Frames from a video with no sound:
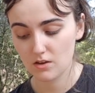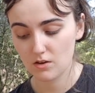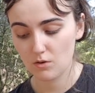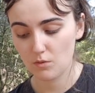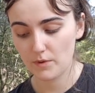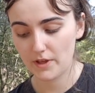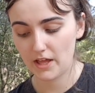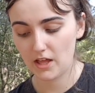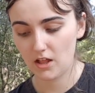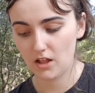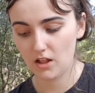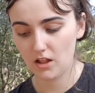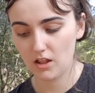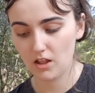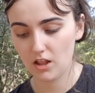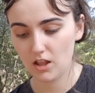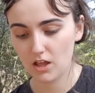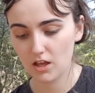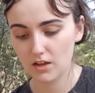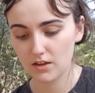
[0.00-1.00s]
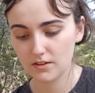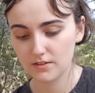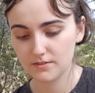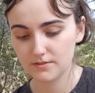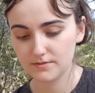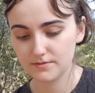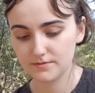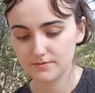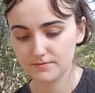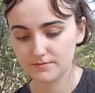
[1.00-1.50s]
Well,
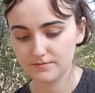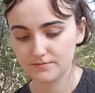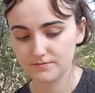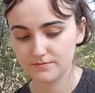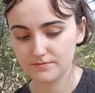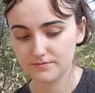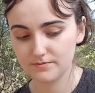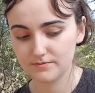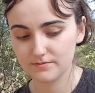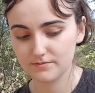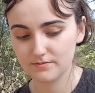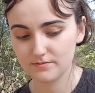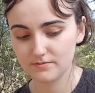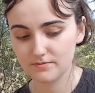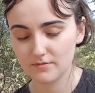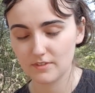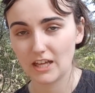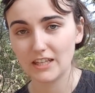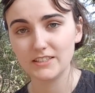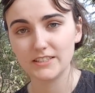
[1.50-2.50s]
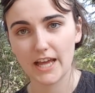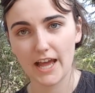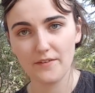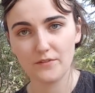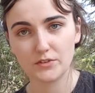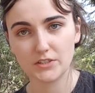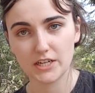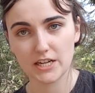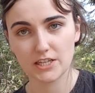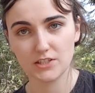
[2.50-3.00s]
that's that
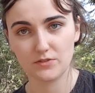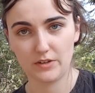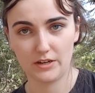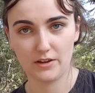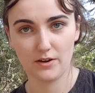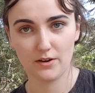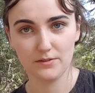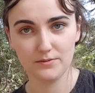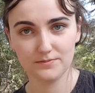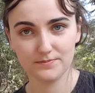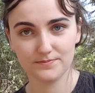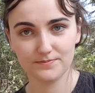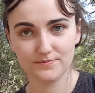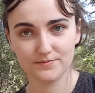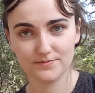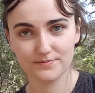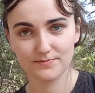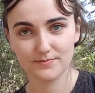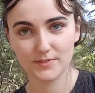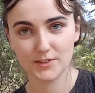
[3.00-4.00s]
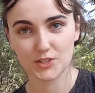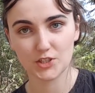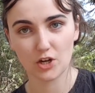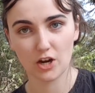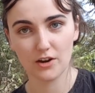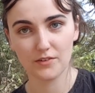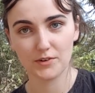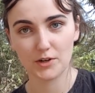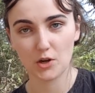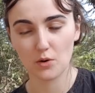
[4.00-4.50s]
for today's video.
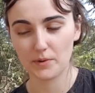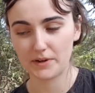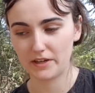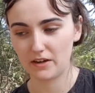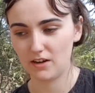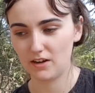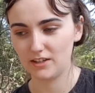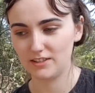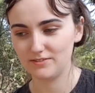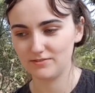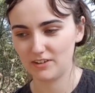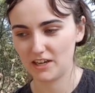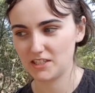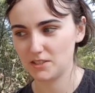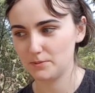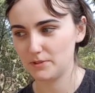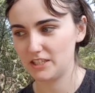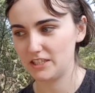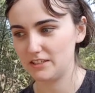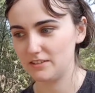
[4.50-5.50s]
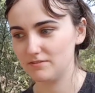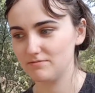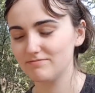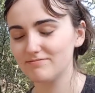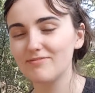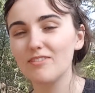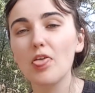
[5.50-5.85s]
Sorry for going on rambling